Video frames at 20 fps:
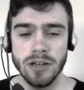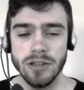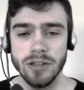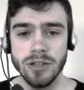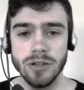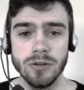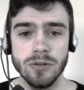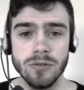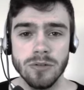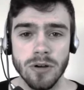
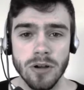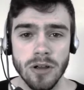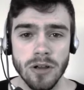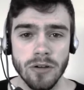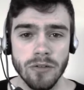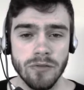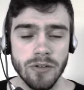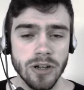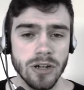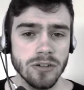new
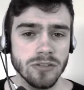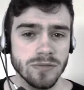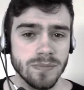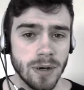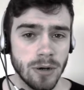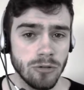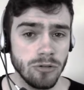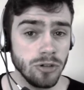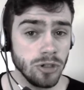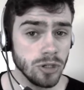videos
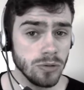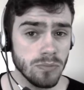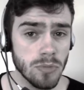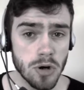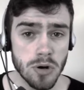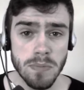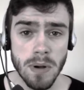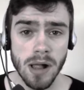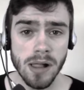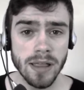about new
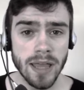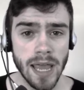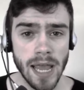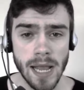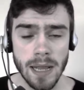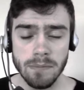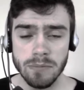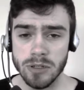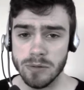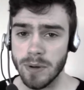mobile
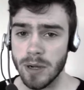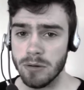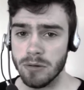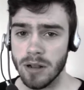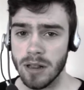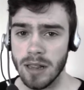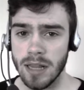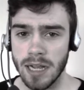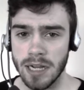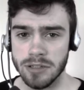games,
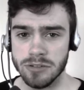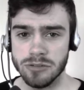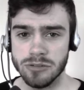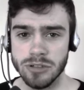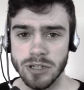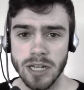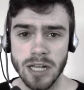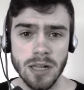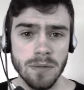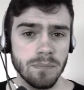about Clash
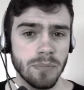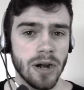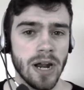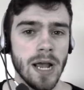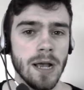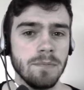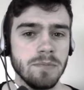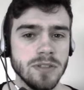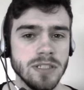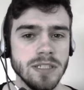Royale,
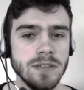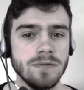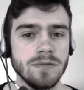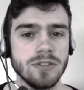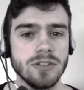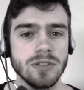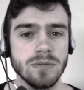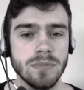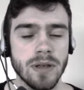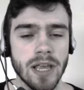perhaps even
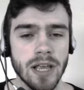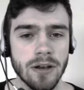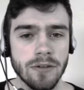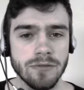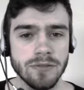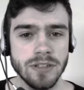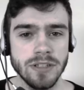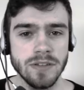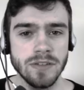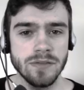some King of
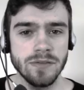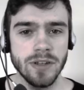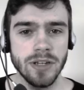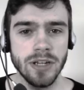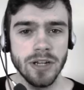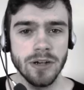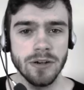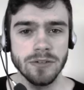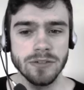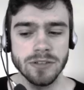Thieves
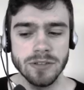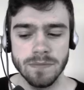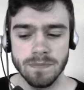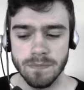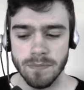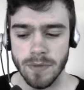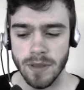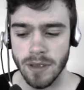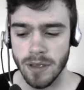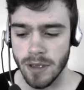
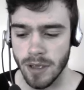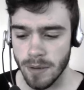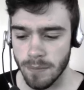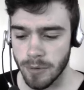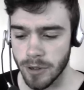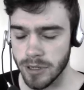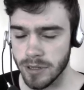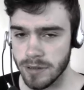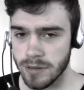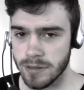videos.
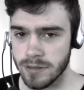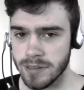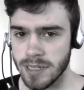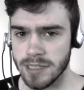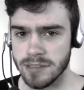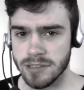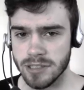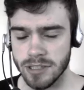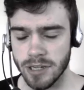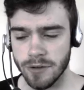But
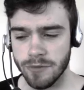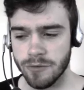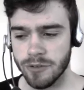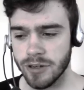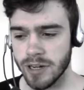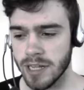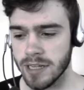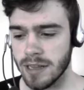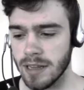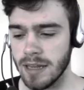that's enough for
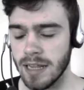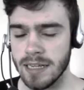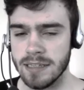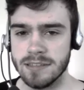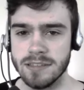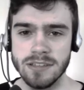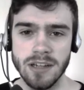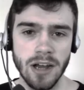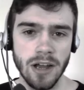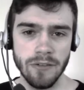that.
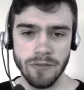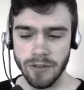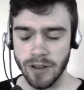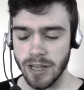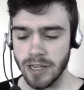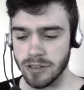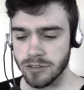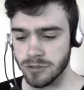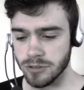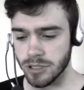Let's
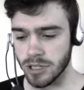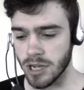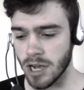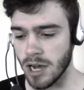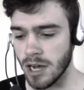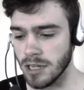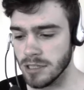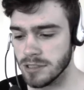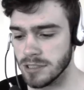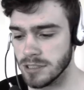dive into the
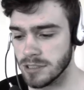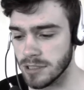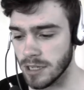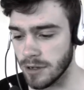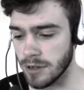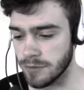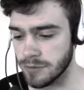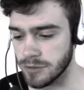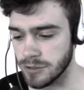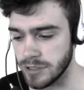content
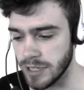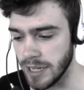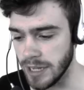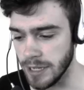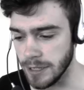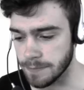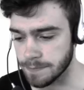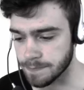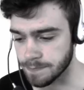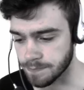of
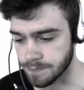today.